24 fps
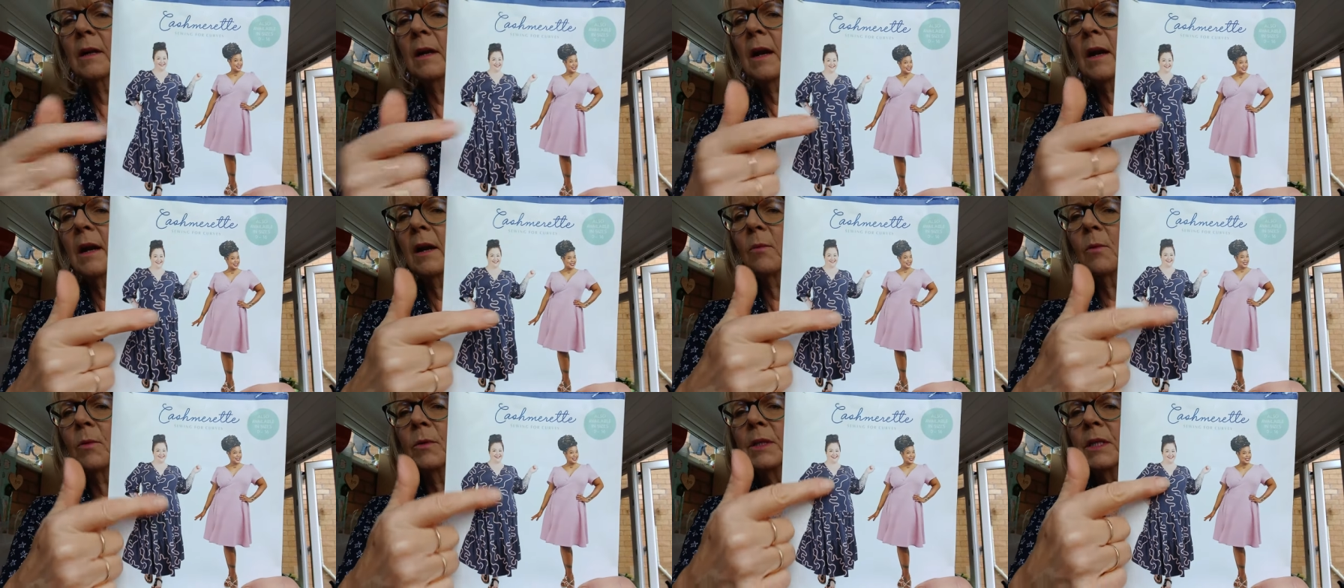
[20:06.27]

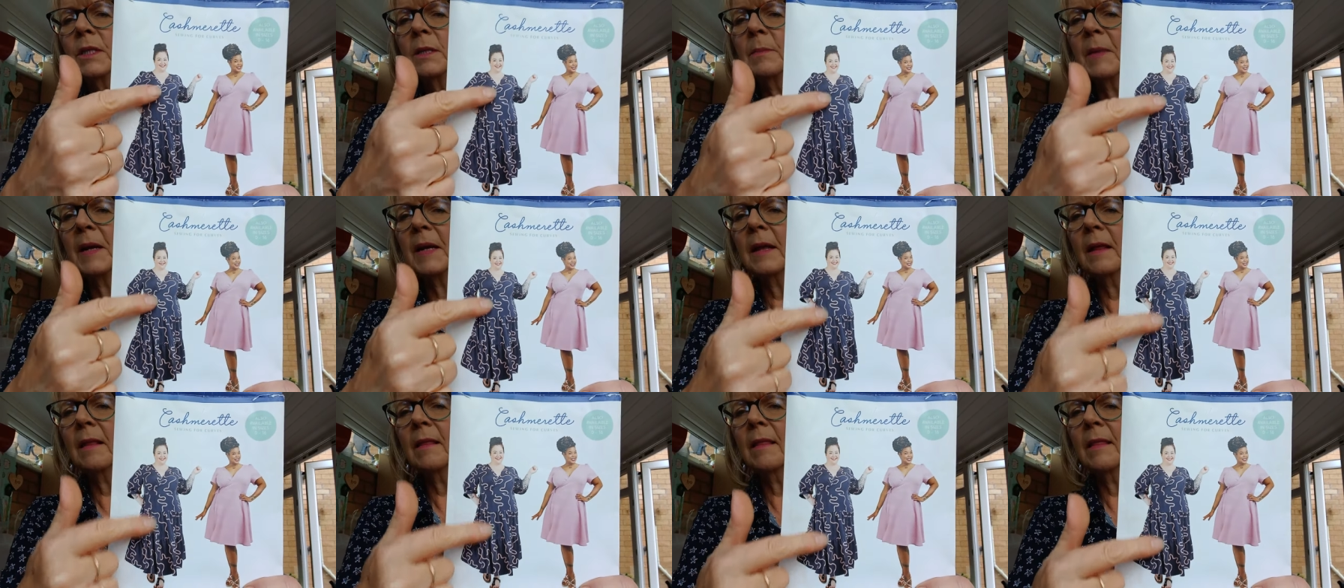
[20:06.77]
and I wanted to
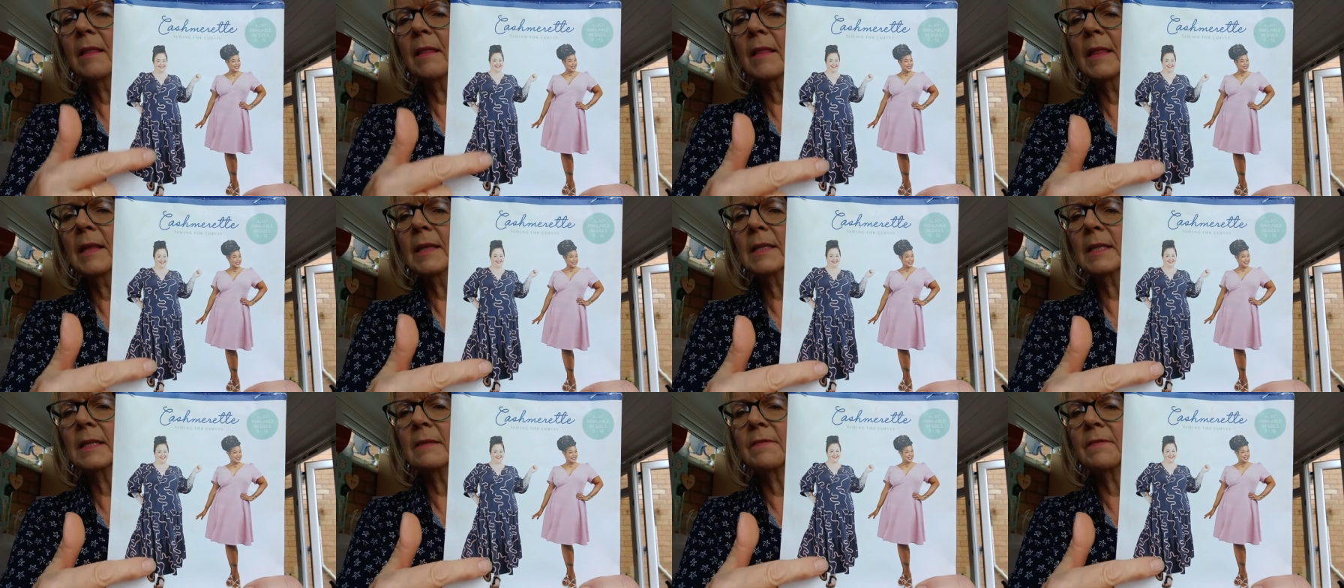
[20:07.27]
make this